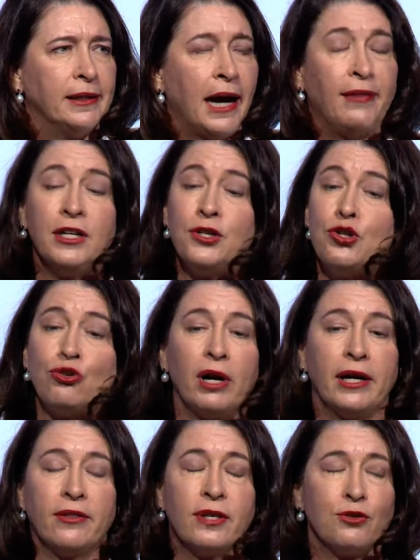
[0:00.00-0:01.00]
And this
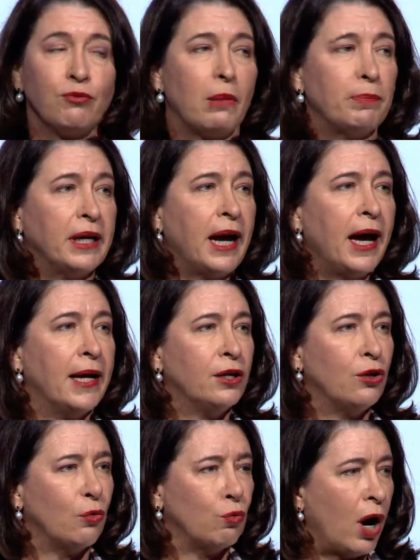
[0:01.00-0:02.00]
strength is replicated
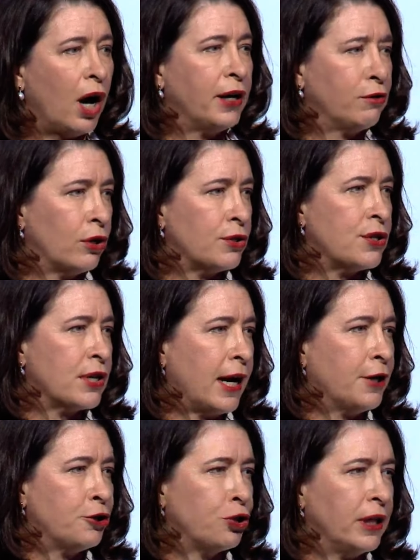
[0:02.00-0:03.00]
right across the
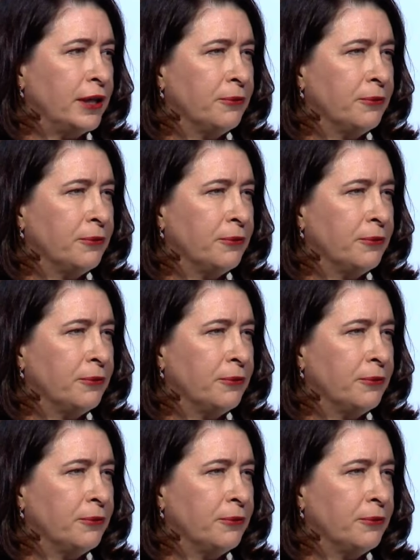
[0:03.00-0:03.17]
country.